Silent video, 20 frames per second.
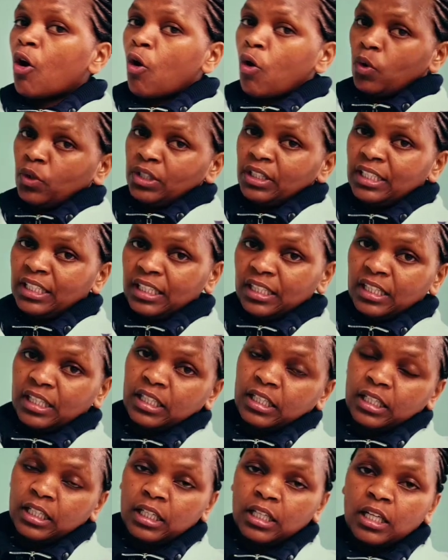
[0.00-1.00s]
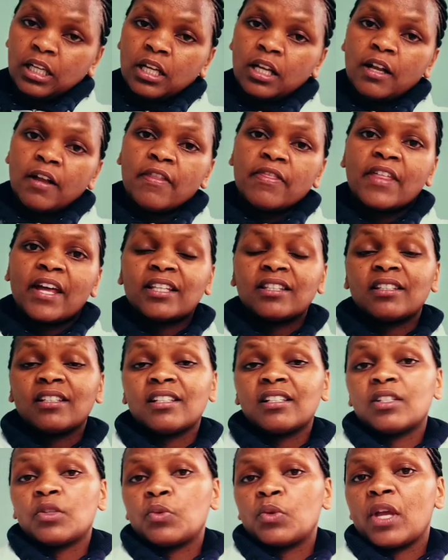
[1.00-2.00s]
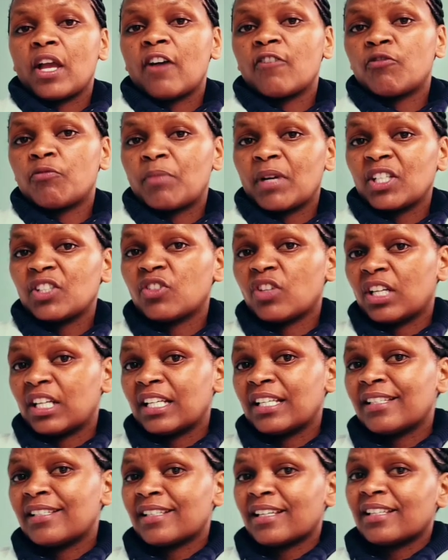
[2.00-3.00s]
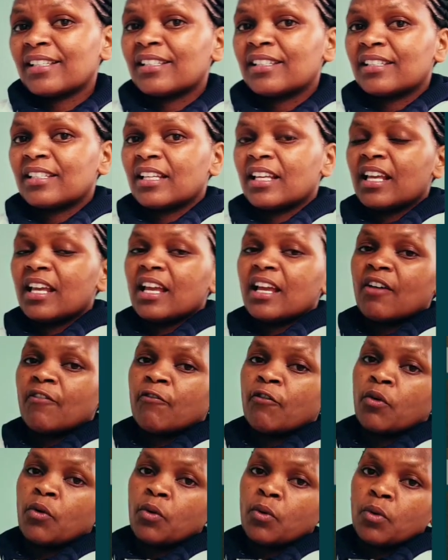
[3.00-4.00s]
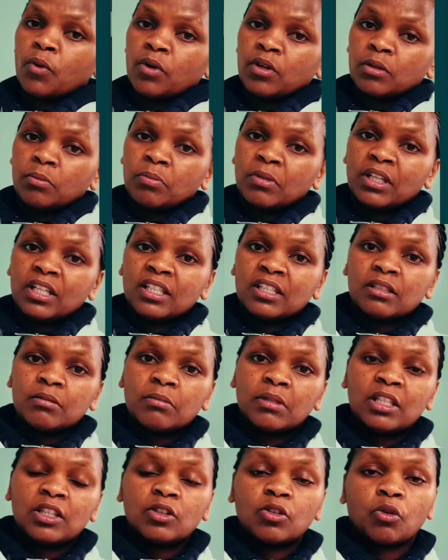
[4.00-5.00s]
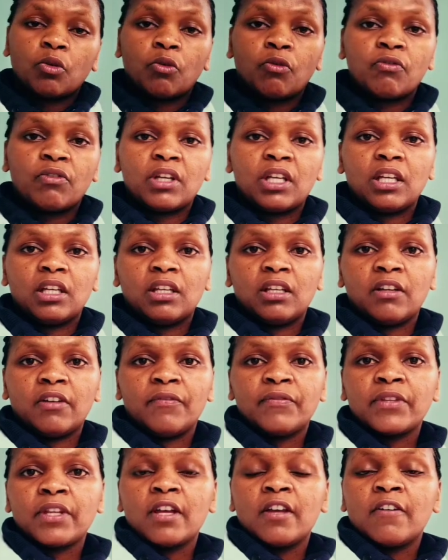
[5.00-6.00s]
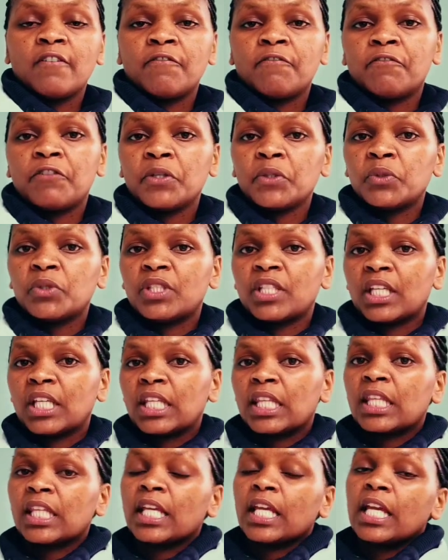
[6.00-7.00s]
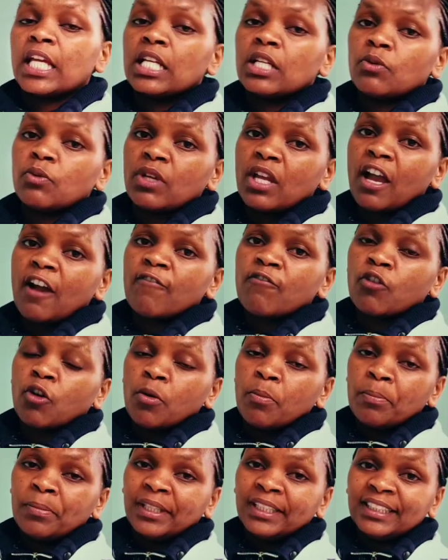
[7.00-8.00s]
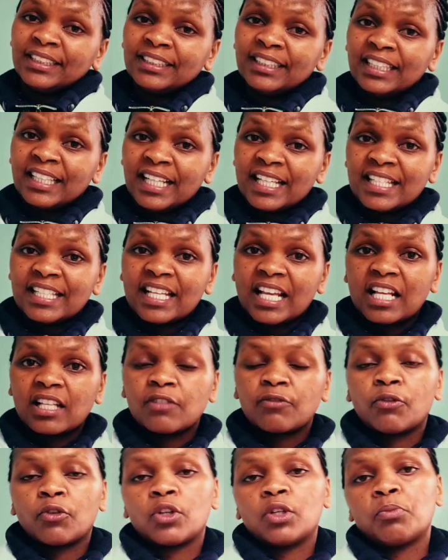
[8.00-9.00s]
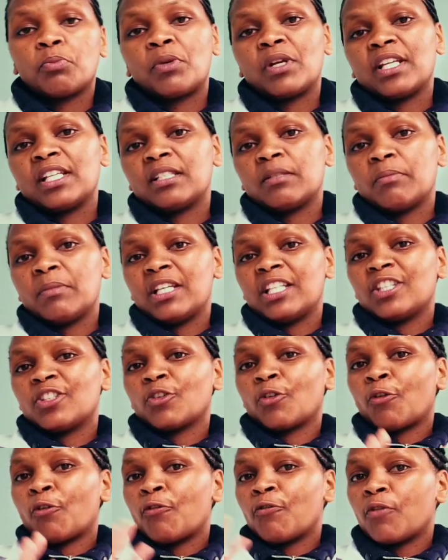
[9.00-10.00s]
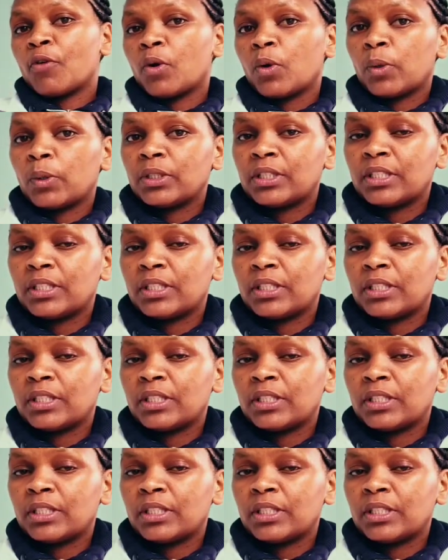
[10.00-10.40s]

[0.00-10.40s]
all teeth. That is, we have partial dentures for replacement of few teeth, and we have complete dentures for replacement of all